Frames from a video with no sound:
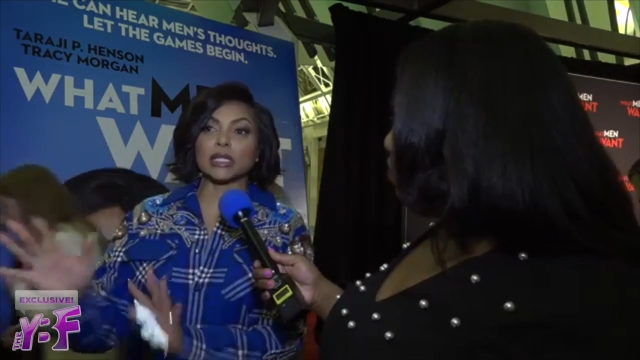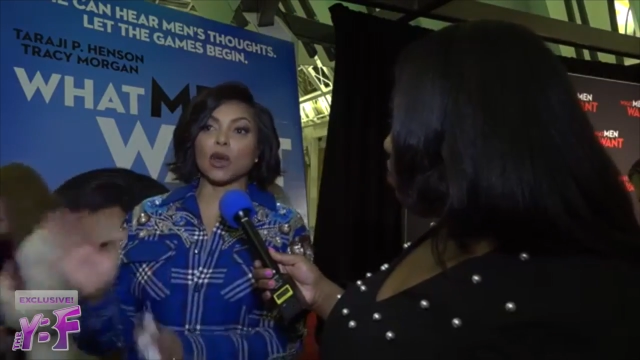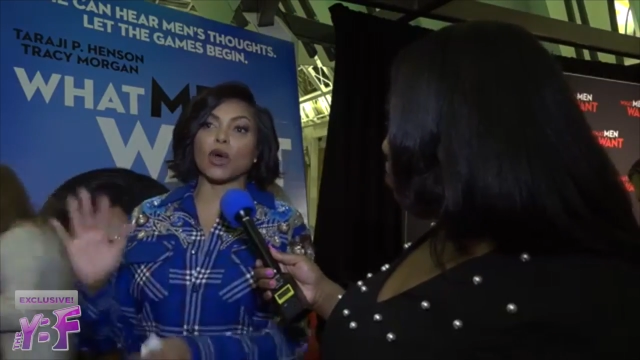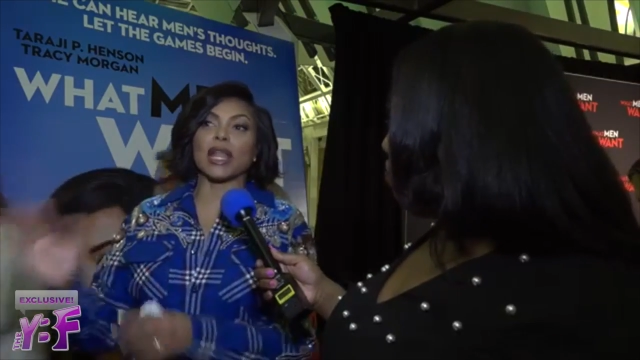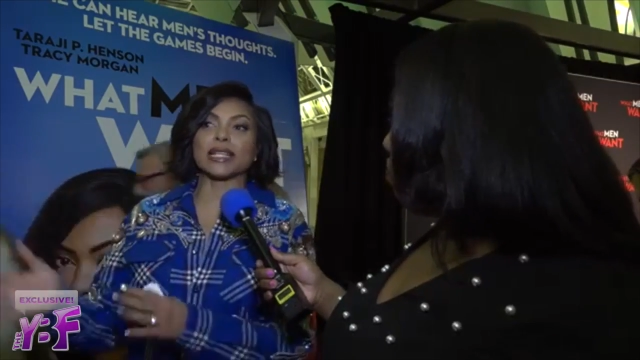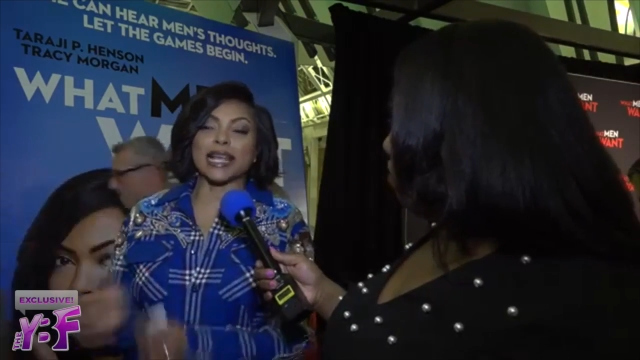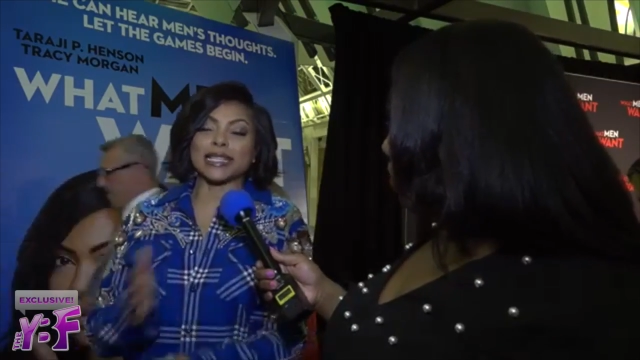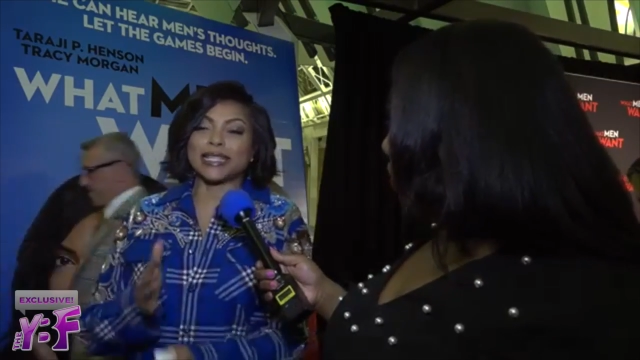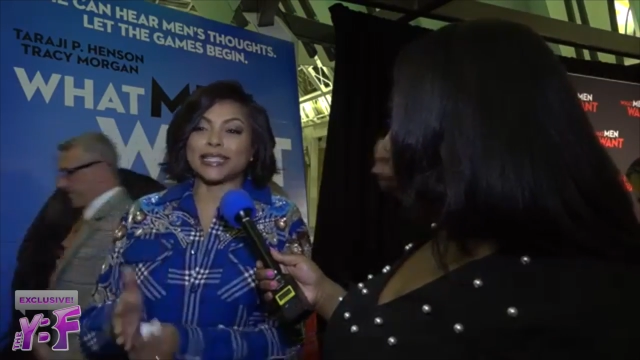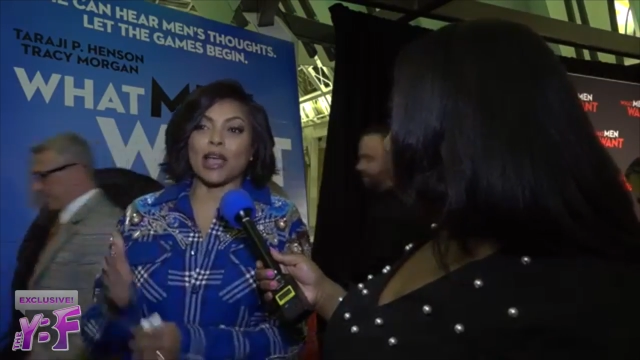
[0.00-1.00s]
So unless I
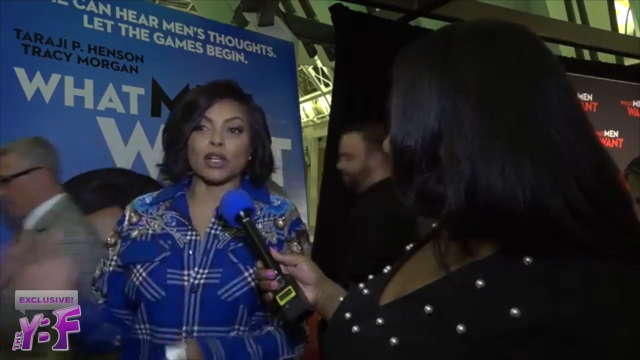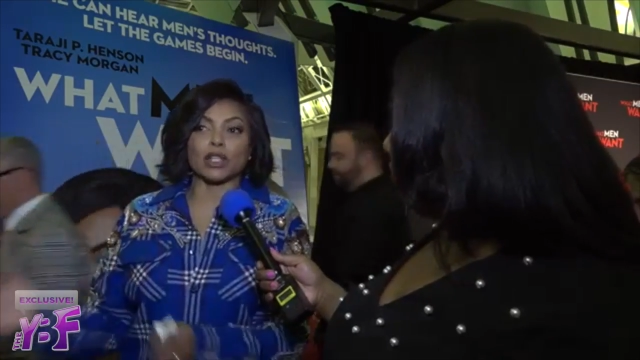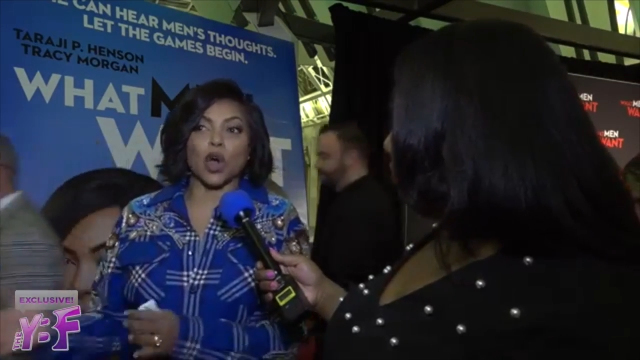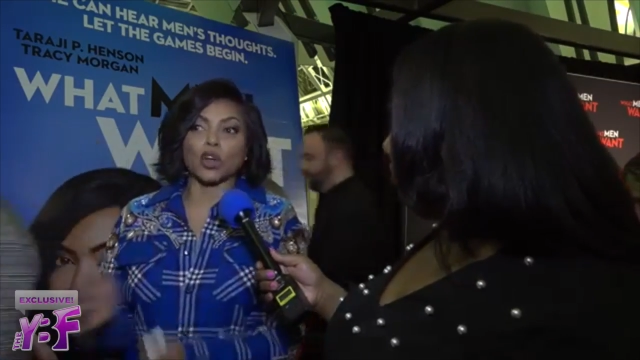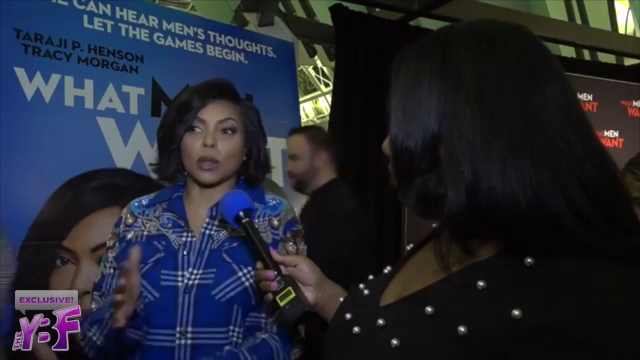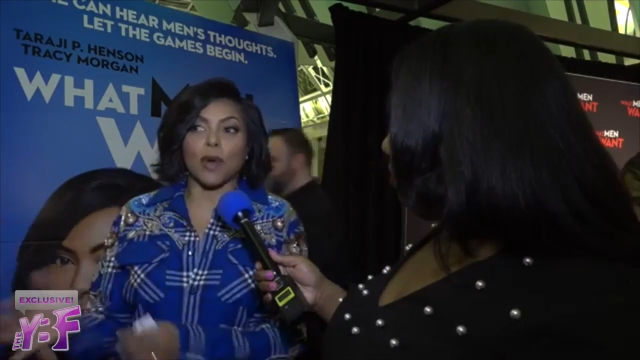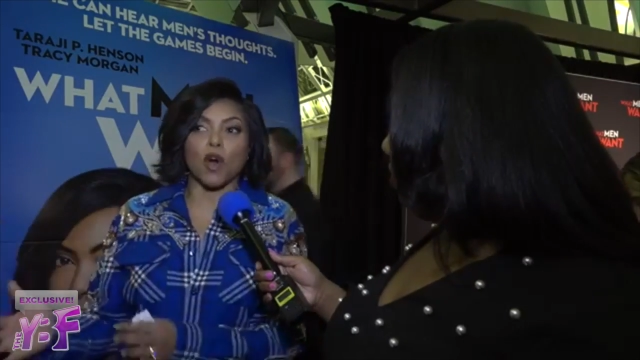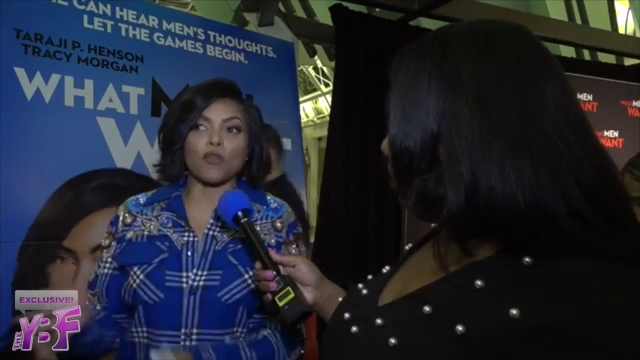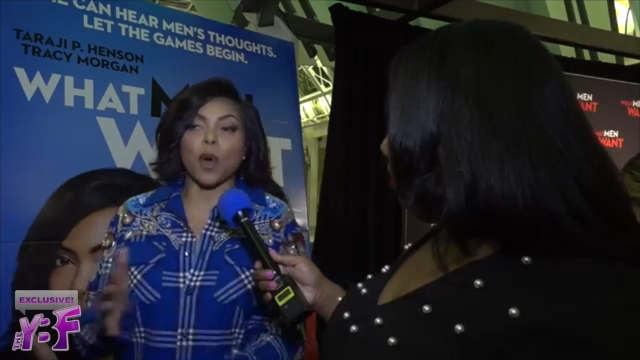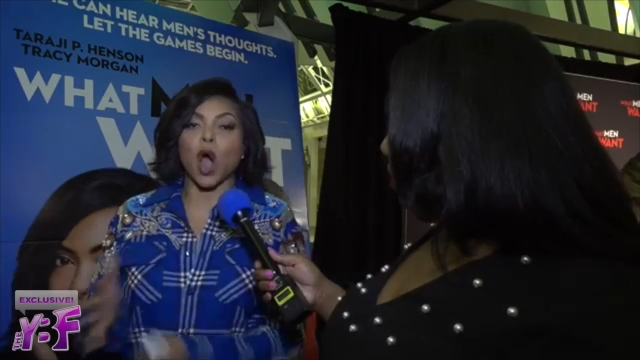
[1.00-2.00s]
sit down and talk to
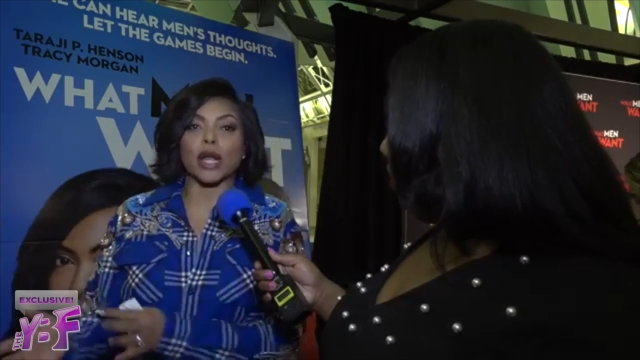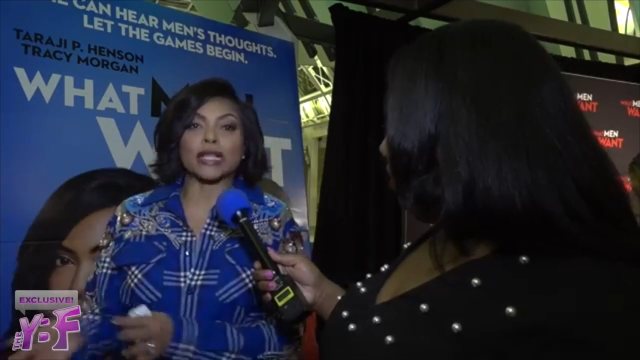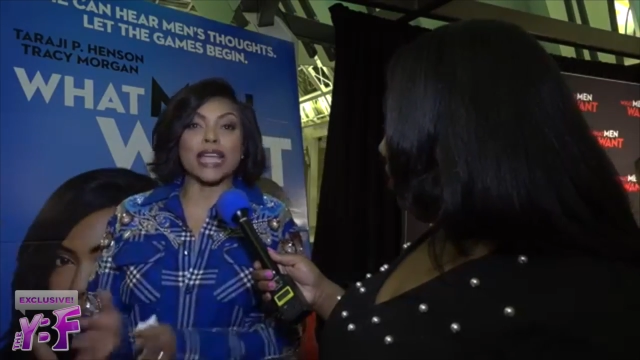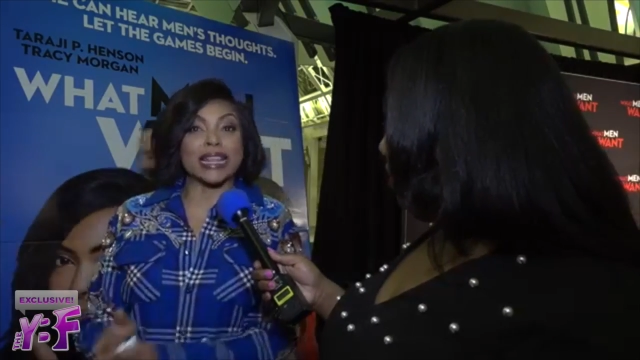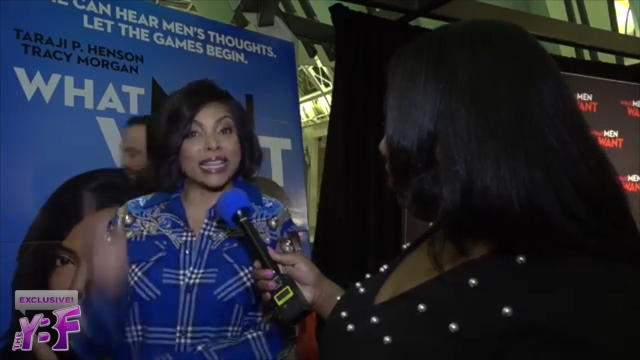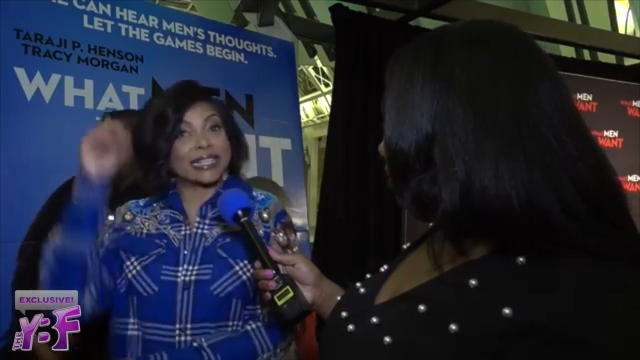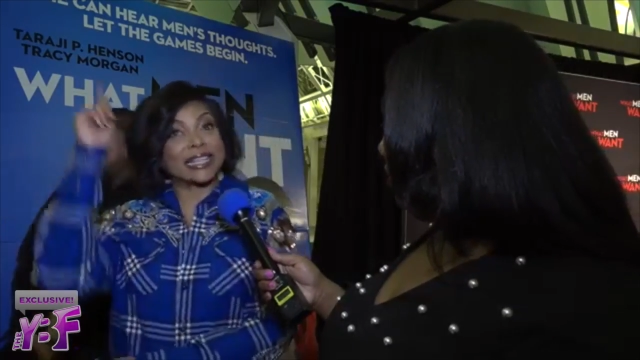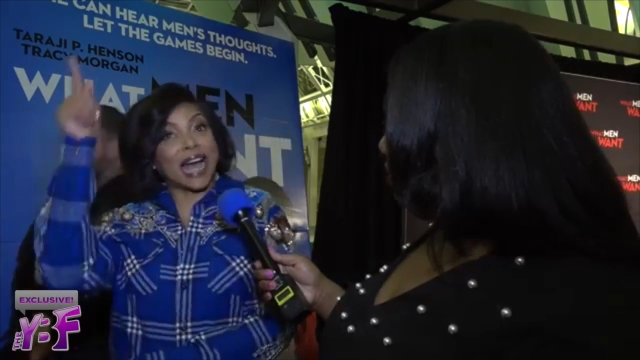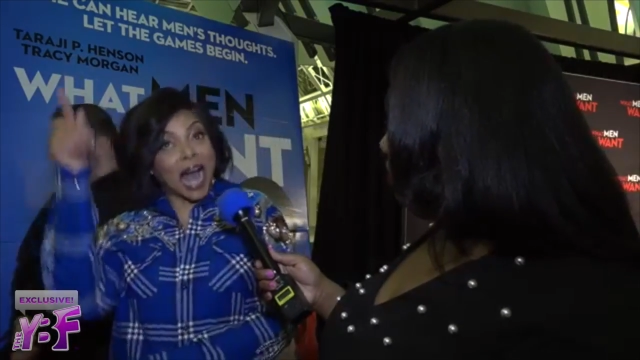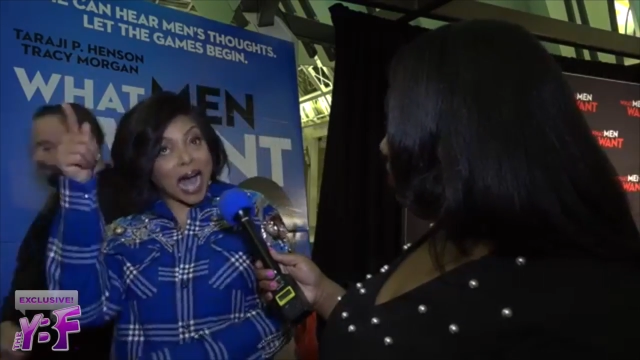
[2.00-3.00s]
both parties and then
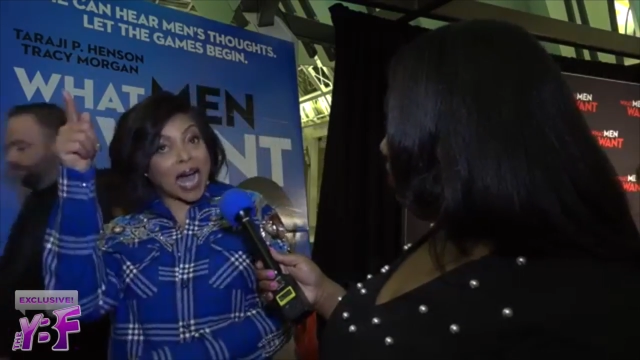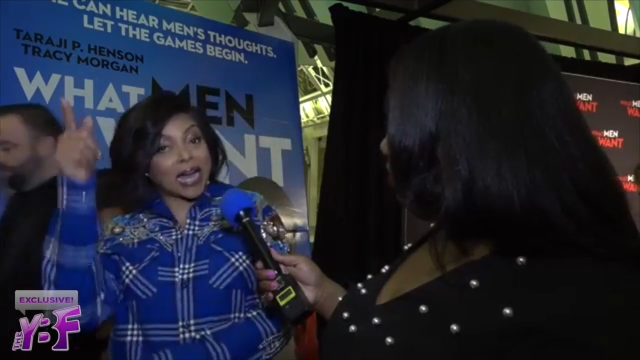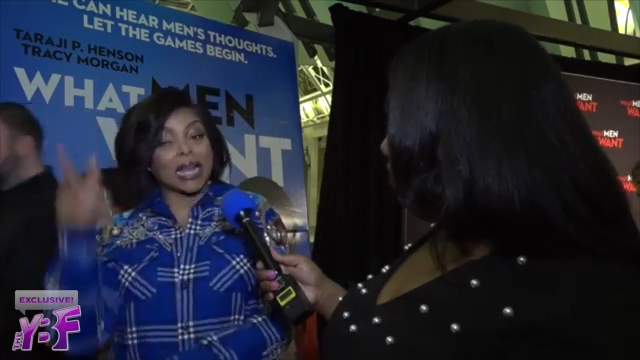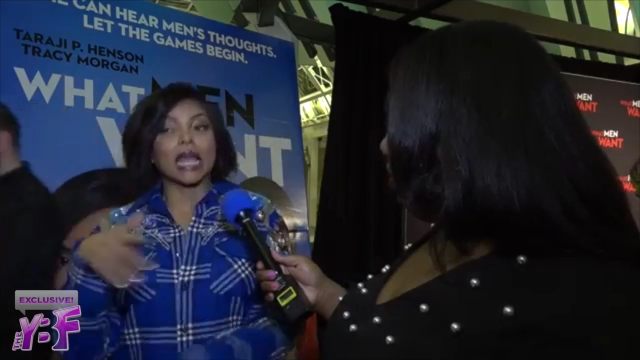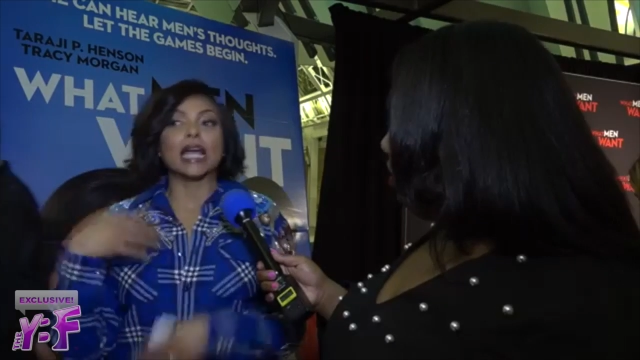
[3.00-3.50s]
to God,